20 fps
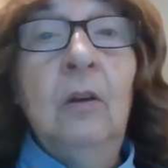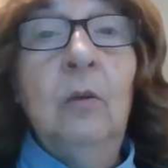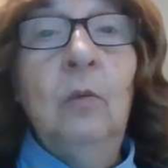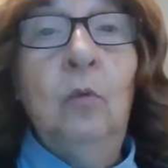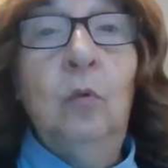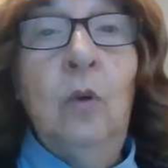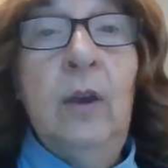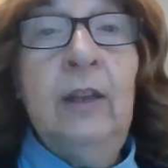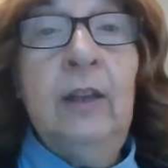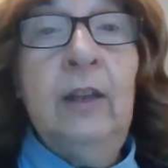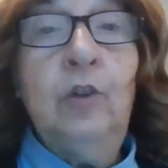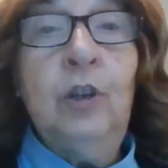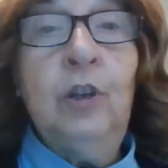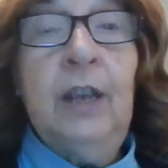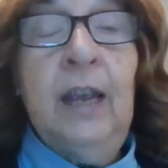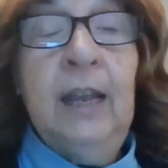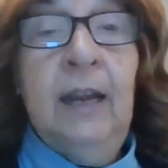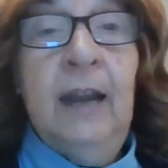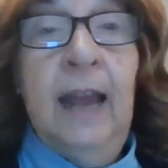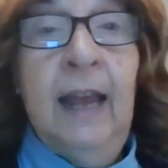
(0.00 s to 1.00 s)
which
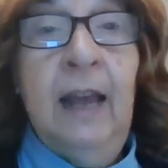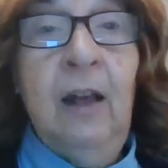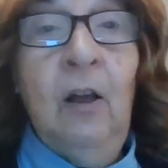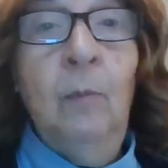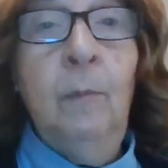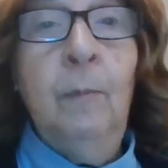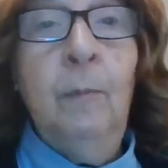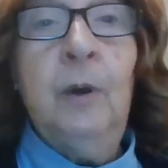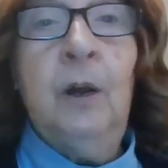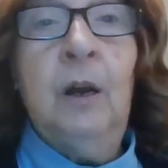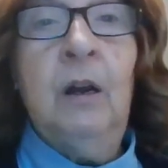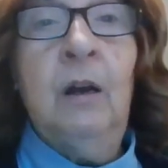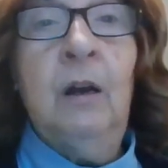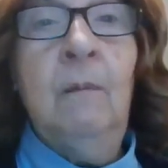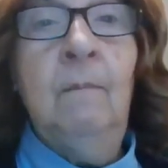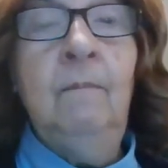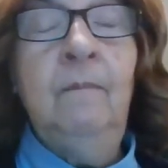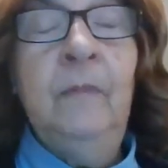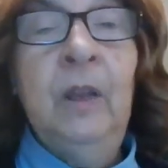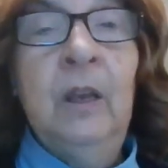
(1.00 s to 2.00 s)
can help
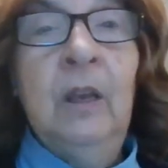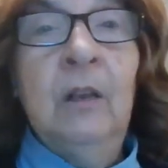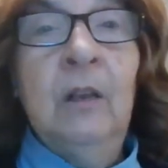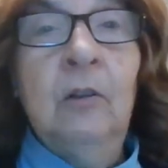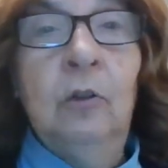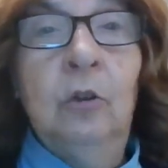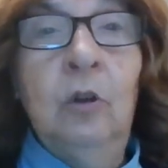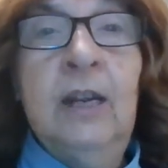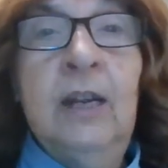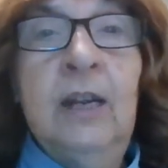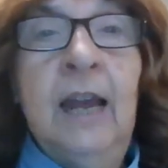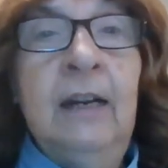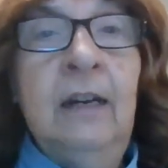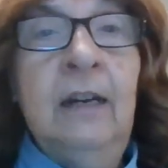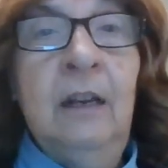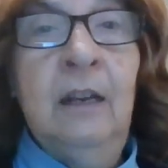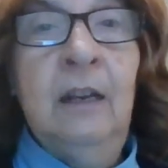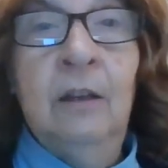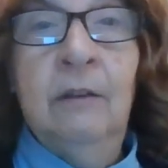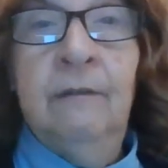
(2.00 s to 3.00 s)
um, look at
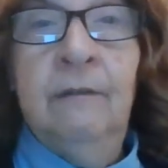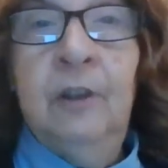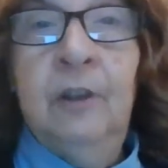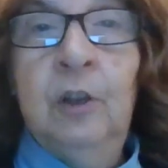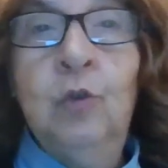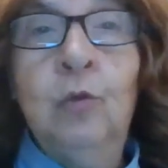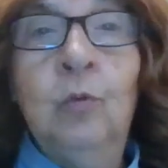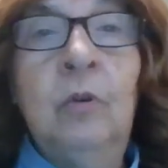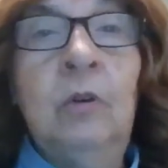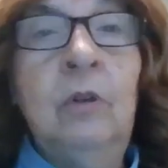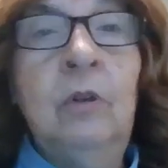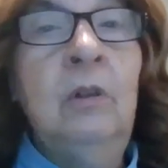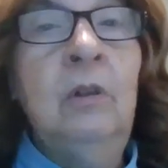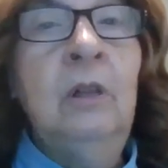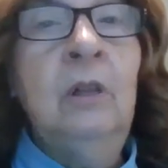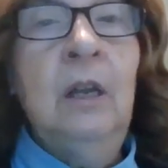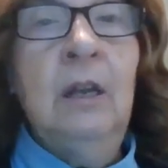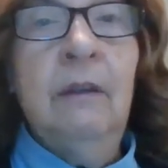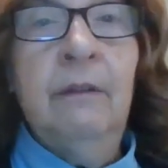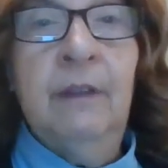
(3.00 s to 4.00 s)
an individual,
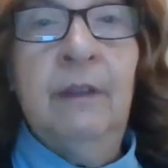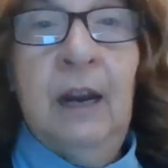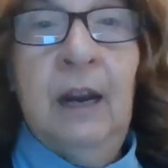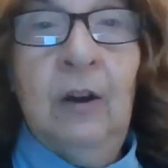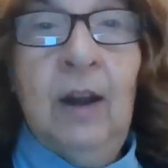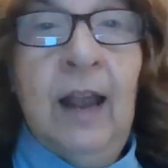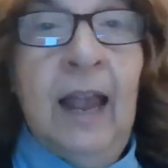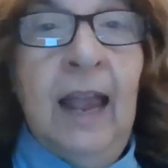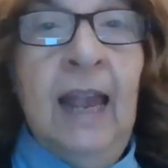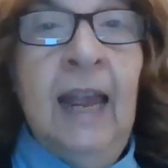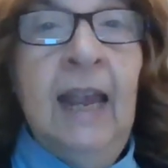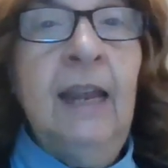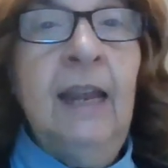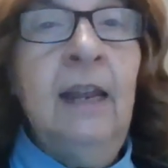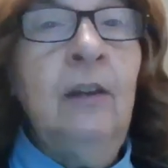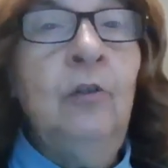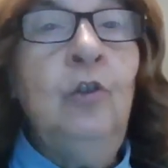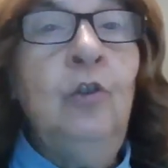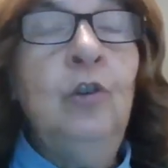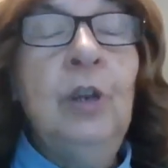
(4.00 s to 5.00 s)
their
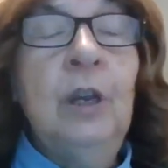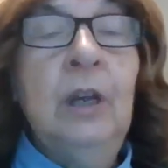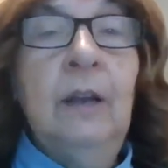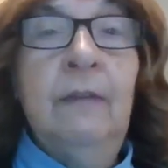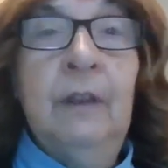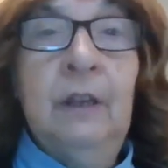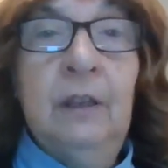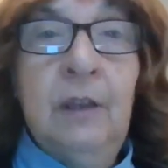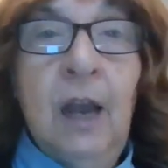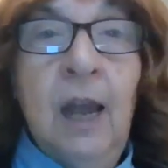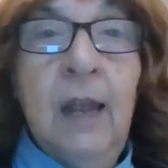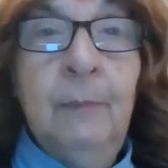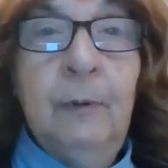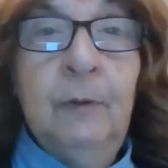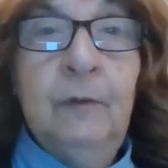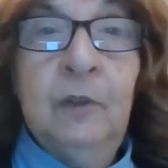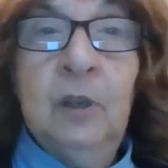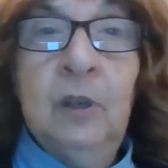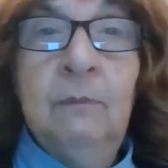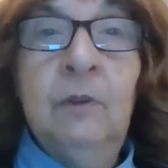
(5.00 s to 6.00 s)
age, the type
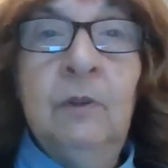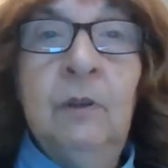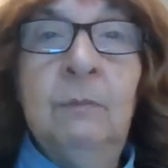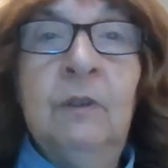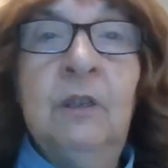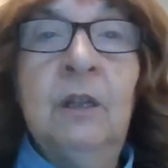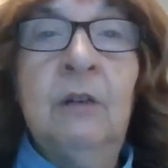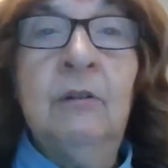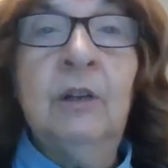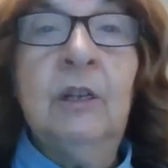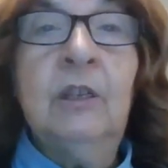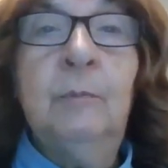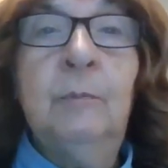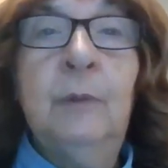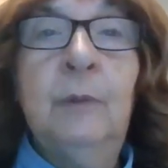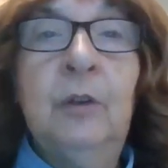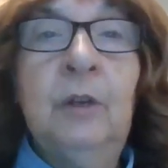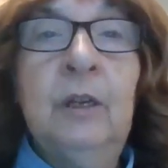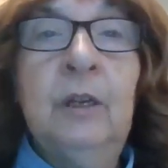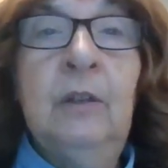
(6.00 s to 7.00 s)
of symptoms they're
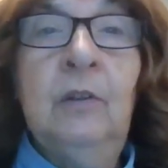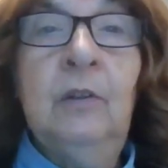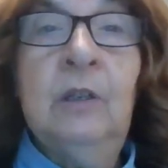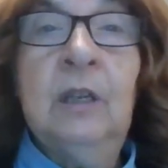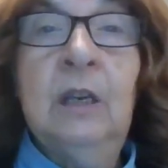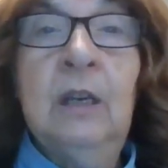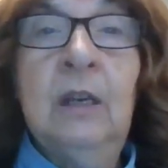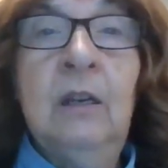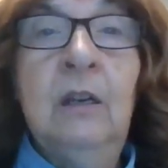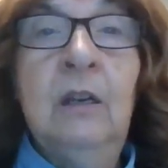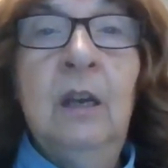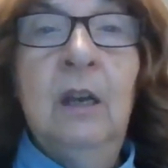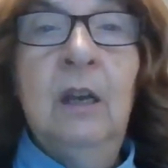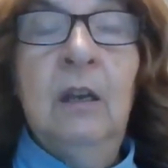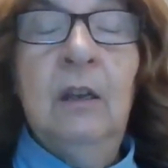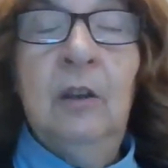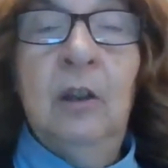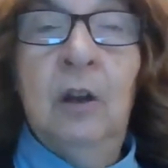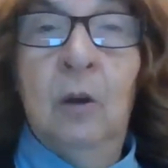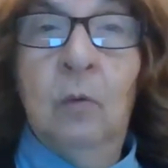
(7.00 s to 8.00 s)
experiencing,
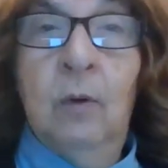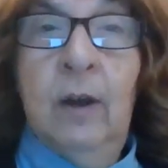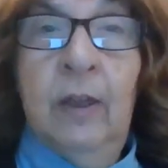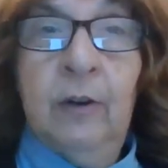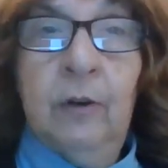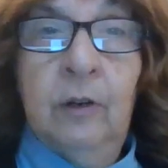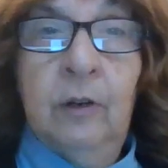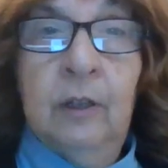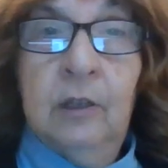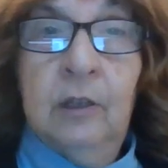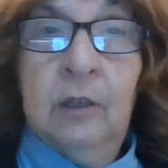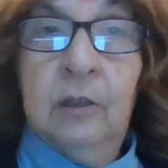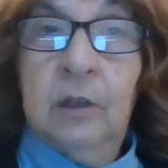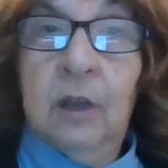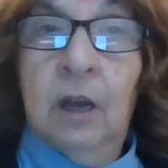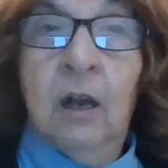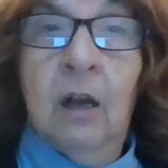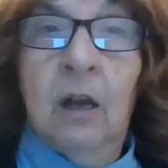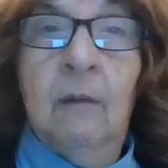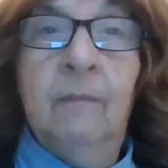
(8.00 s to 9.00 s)
you know, whether it's
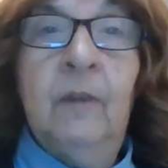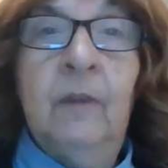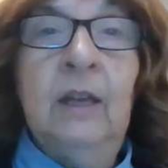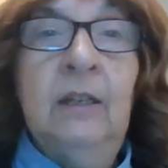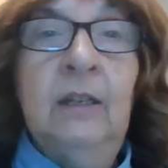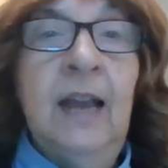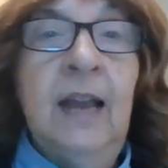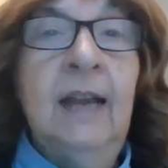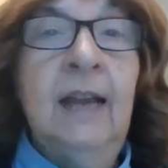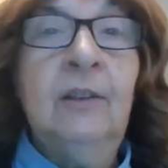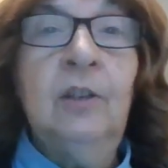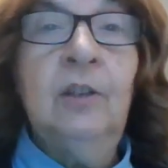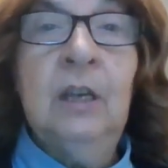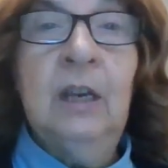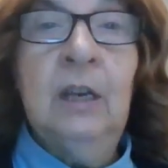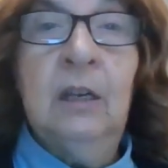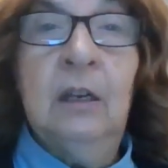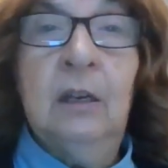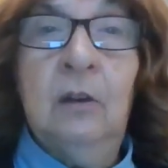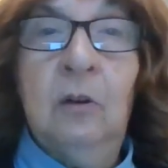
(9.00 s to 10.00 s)
um,
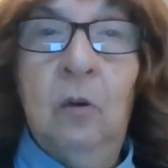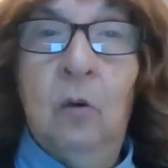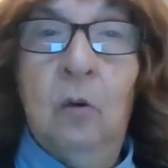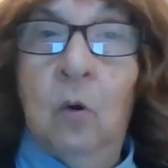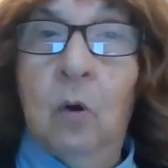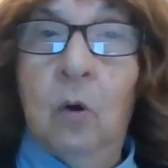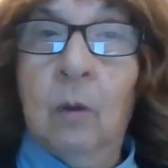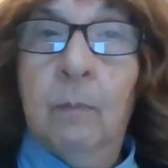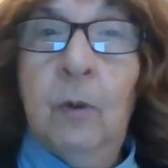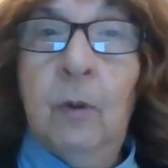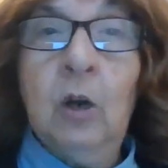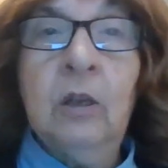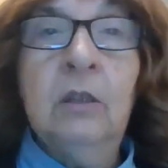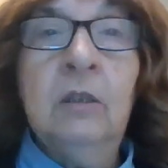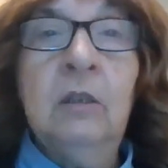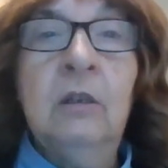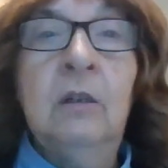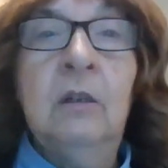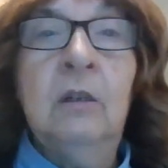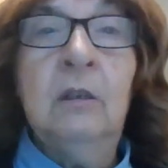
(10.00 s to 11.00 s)
ataxia or
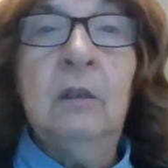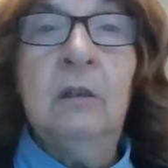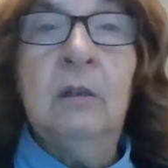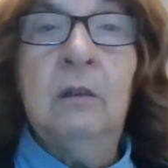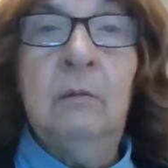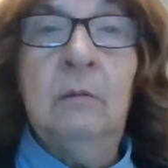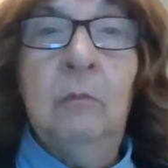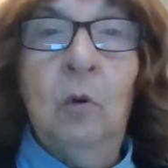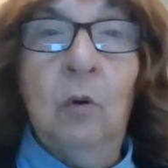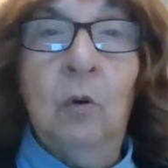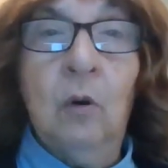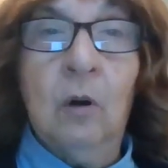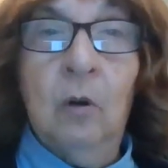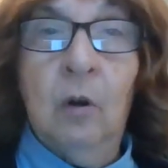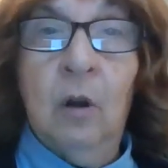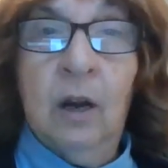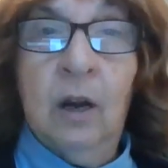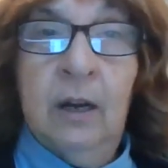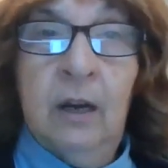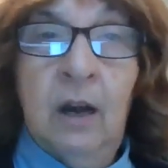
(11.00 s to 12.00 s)
Parkinsonism or
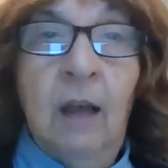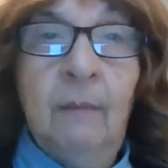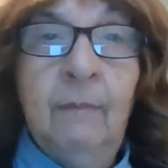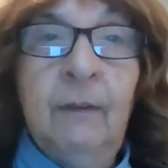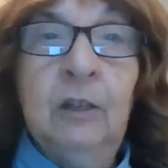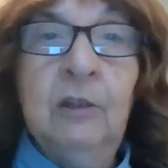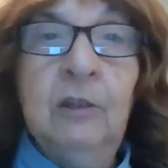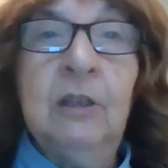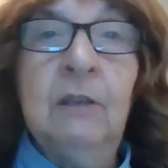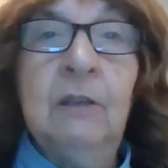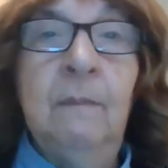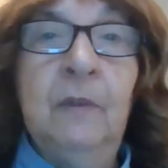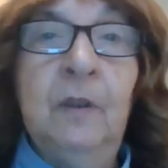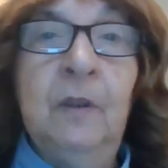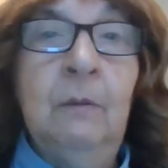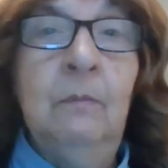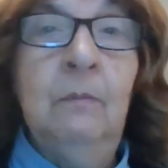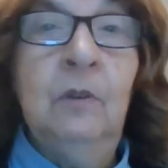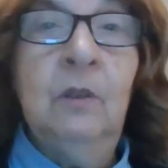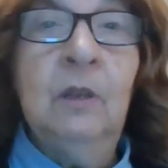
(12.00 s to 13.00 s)
autonomic
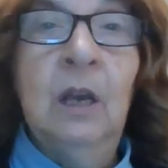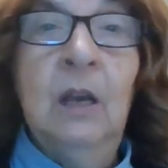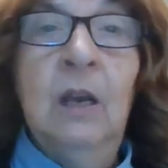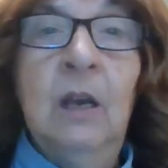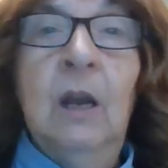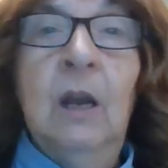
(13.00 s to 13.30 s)
symptoms.